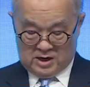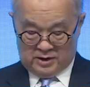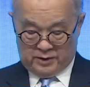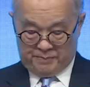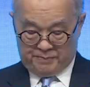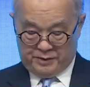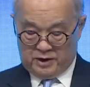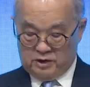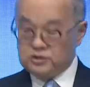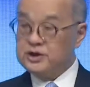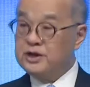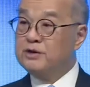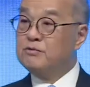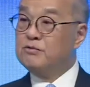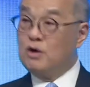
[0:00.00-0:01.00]
on the
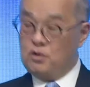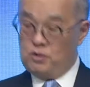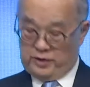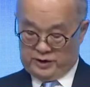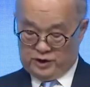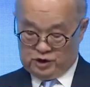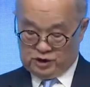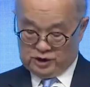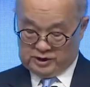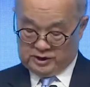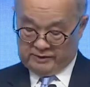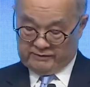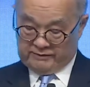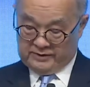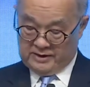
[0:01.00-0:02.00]
Belt and Road
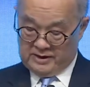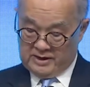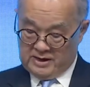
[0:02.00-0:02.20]
Initiative